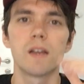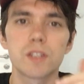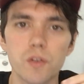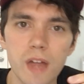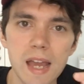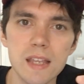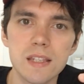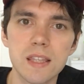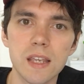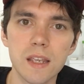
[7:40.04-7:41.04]
So that
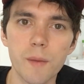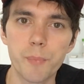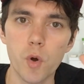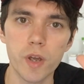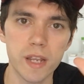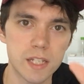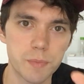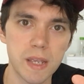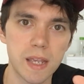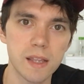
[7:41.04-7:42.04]
is the boy speaking.